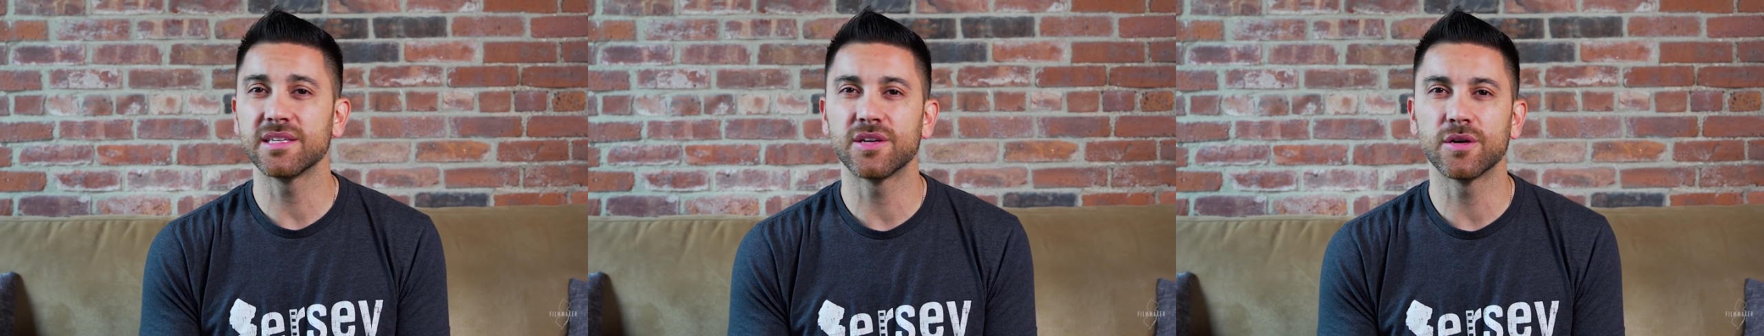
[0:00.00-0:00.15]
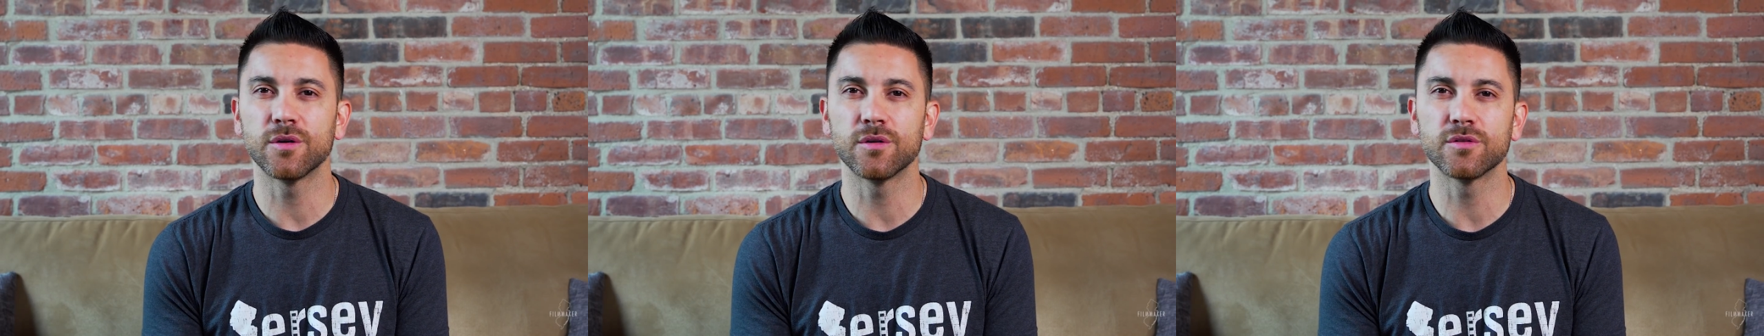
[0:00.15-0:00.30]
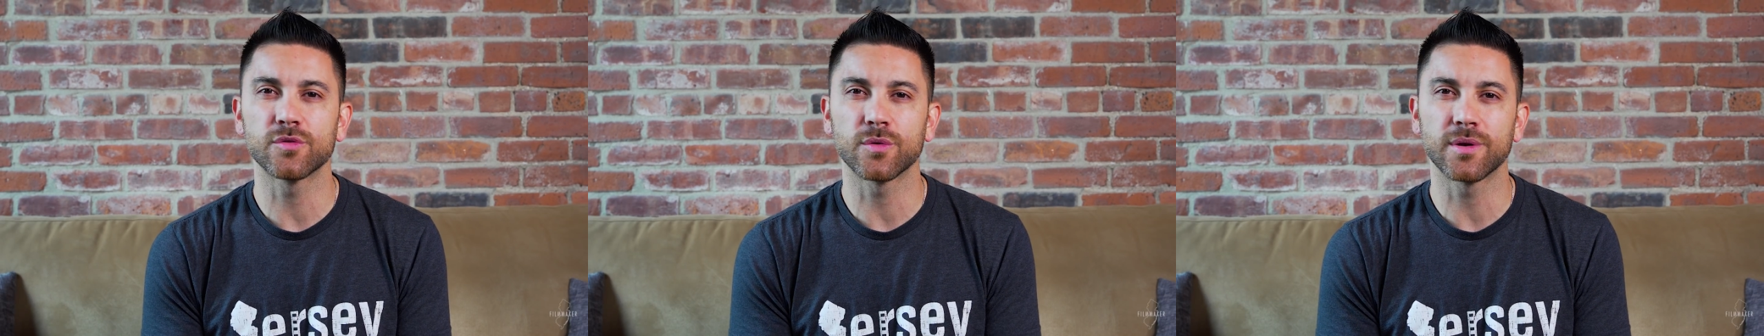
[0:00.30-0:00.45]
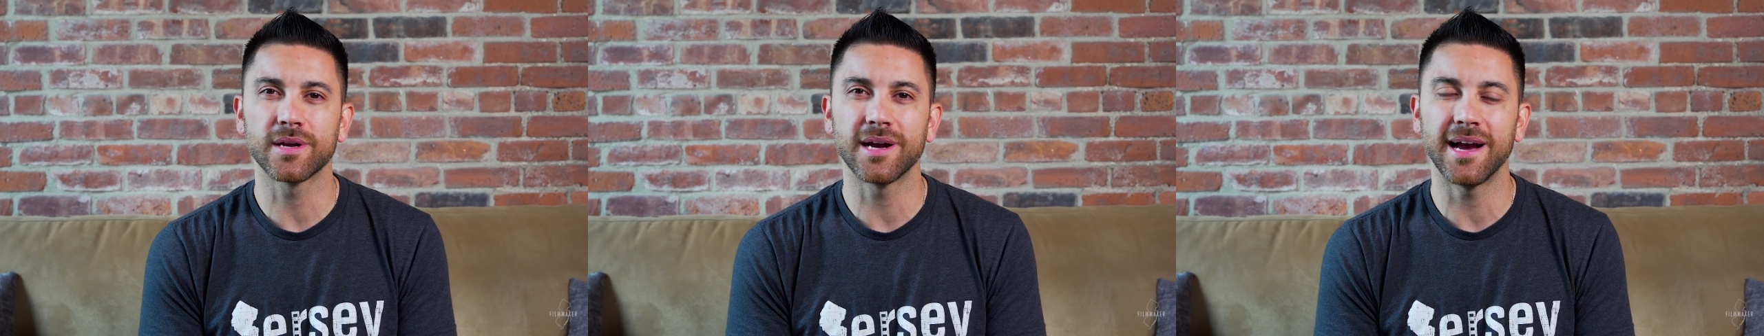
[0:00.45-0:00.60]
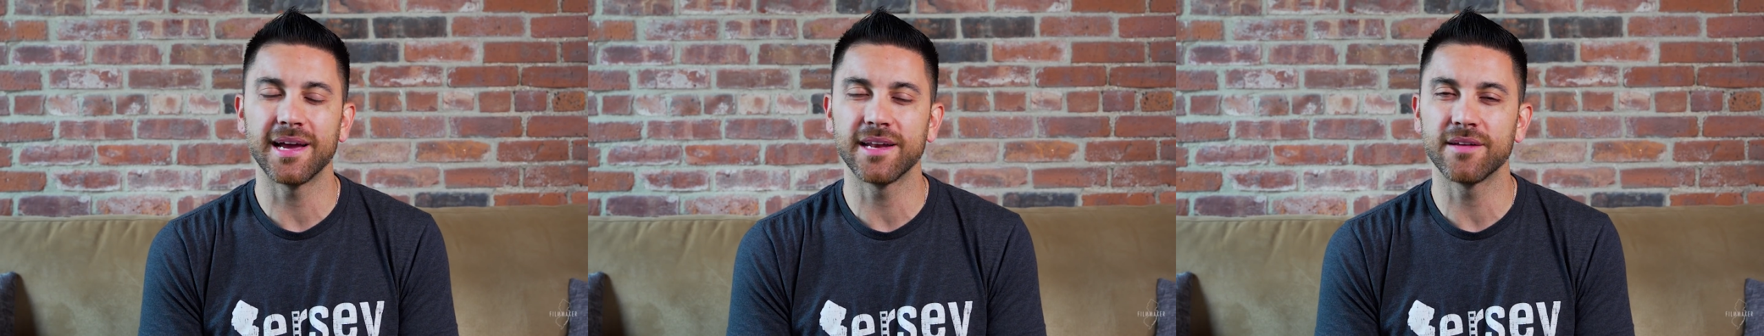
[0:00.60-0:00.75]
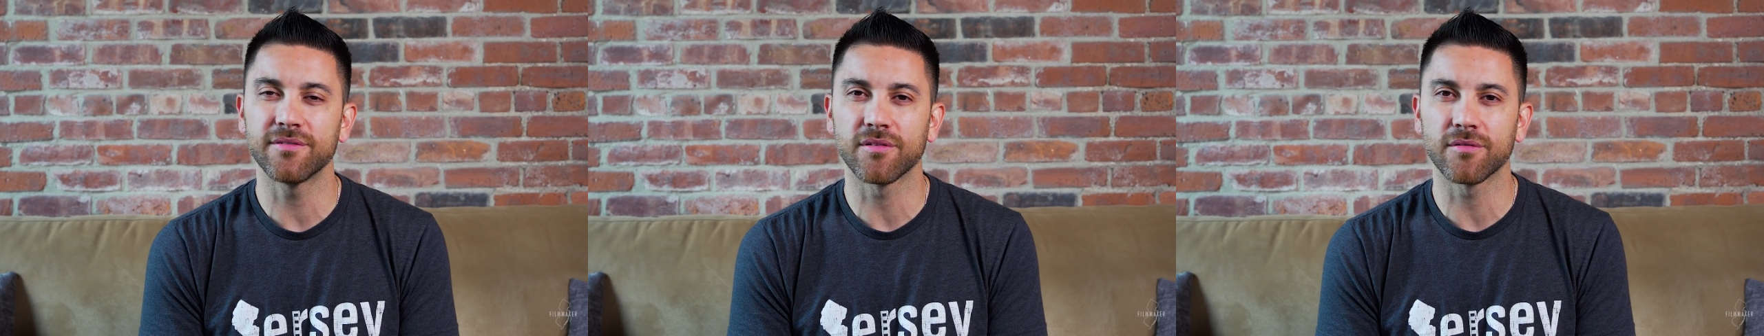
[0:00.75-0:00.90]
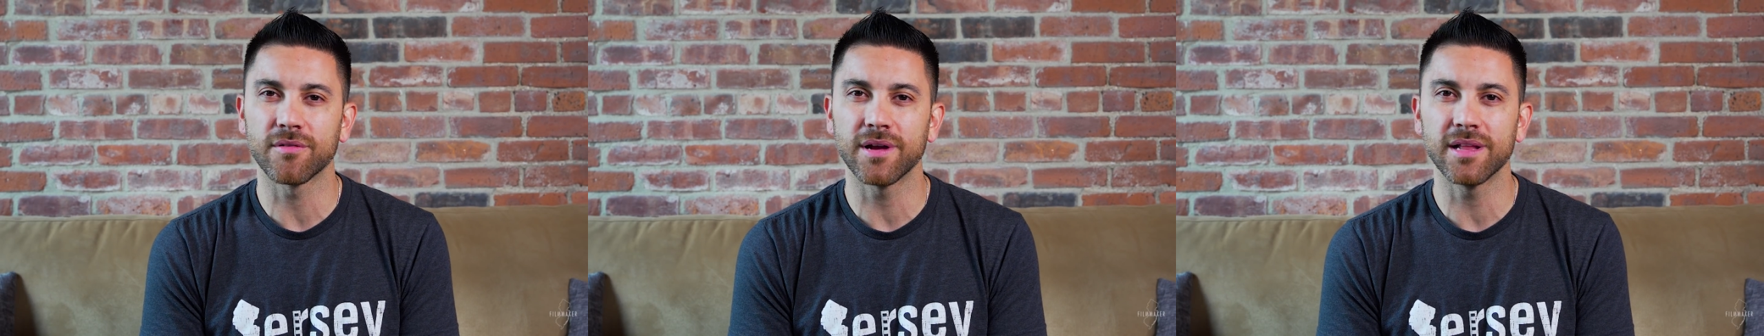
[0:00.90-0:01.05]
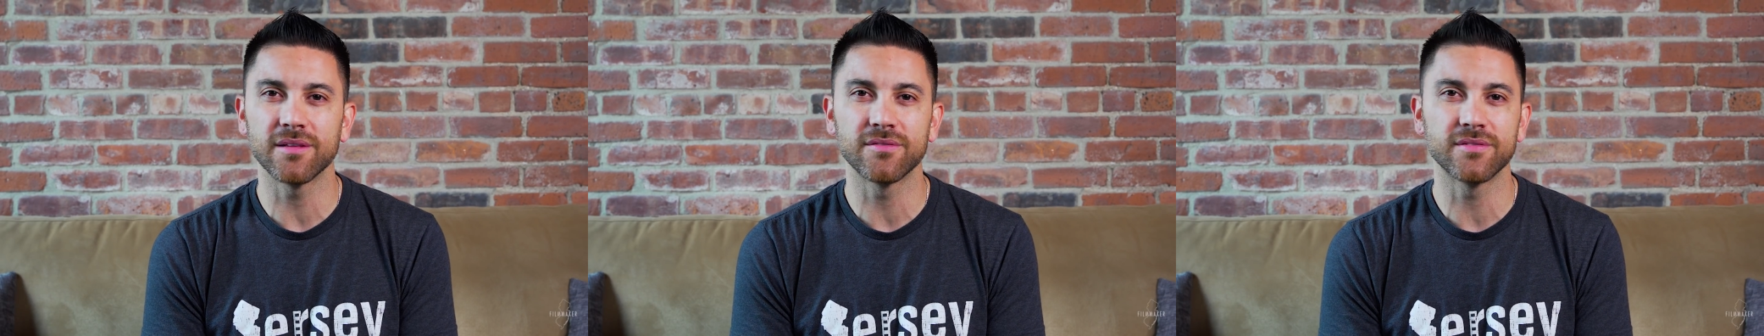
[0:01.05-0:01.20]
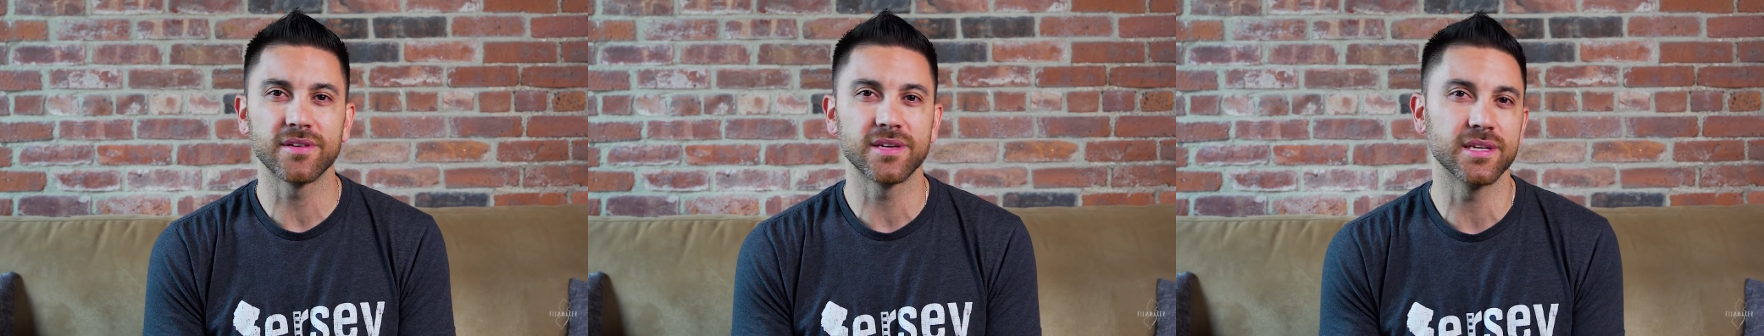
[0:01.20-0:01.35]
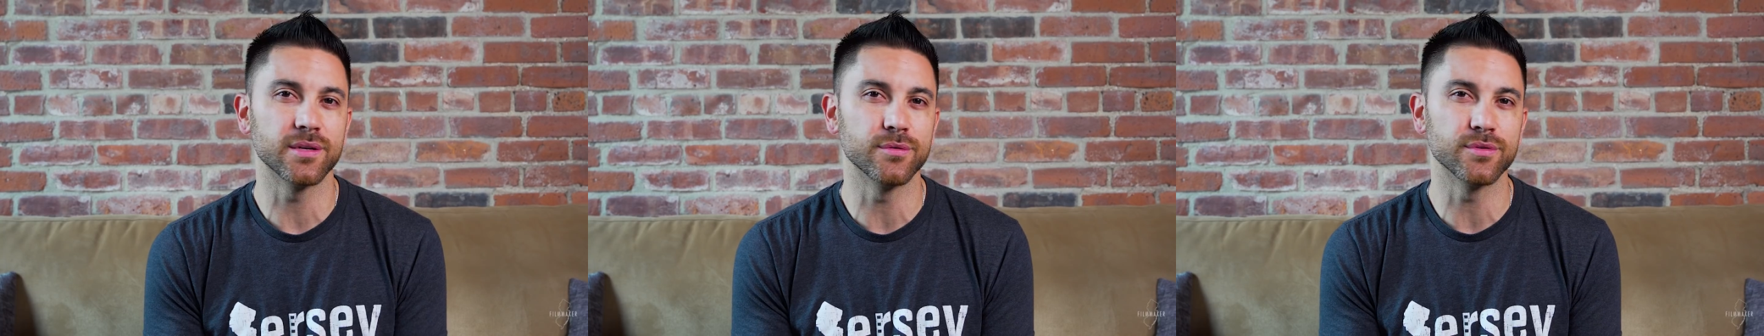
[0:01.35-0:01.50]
tones were kind of irrelevant.